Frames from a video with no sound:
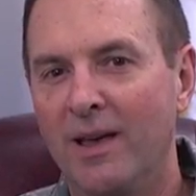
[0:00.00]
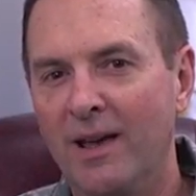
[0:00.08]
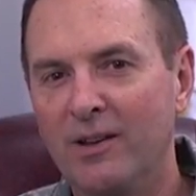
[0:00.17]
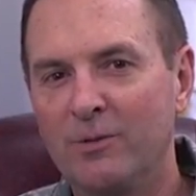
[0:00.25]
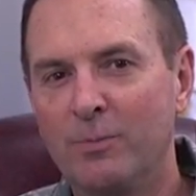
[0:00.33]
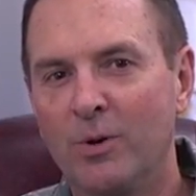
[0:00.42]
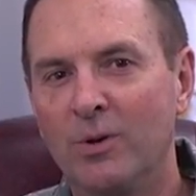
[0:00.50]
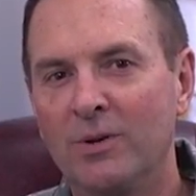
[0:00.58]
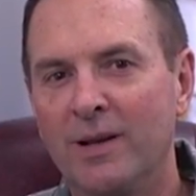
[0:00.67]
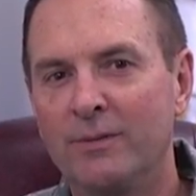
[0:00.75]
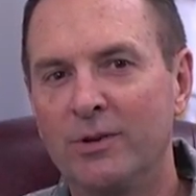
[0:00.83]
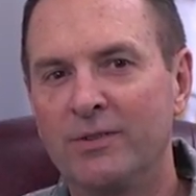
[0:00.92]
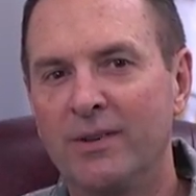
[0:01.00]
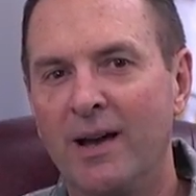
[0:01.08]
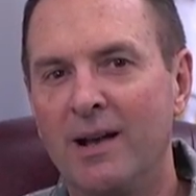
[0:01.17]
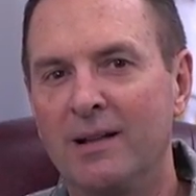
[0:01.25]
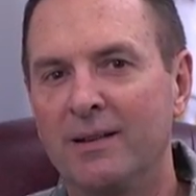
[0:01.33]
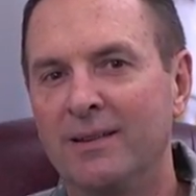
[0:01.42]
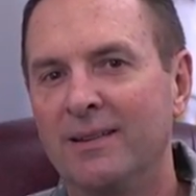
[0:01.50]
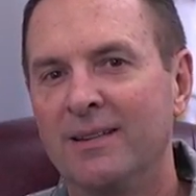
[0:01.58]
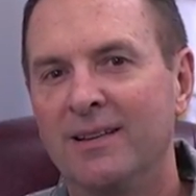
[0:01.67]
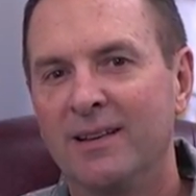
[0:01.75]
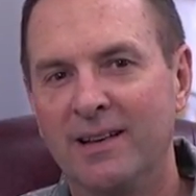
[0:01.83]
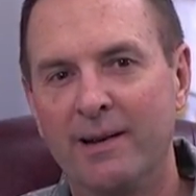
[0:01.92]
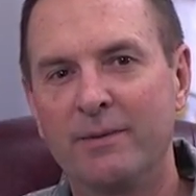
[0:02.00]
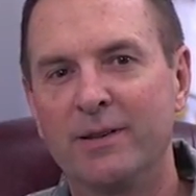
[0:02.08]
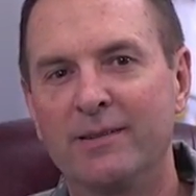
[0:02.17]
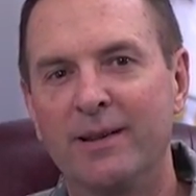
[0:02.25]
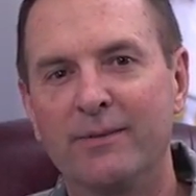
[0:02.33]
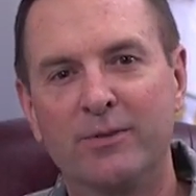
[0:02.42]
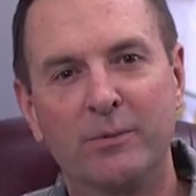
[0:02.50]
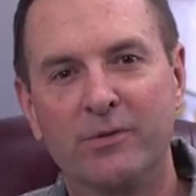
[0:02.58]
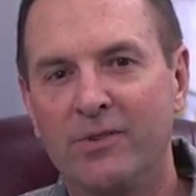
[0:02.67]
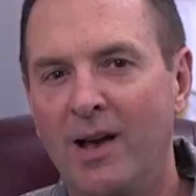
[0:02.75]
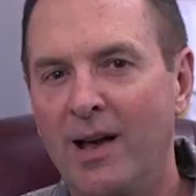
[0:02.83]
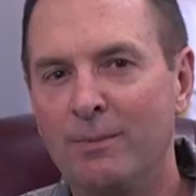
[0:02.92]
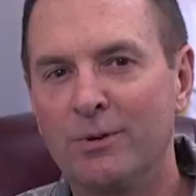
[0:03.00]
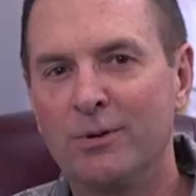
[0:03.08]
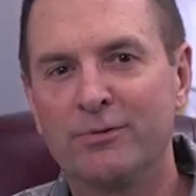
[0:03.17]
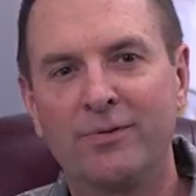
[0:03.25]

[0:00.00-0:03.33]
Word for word: expert level talent in everything from cyber,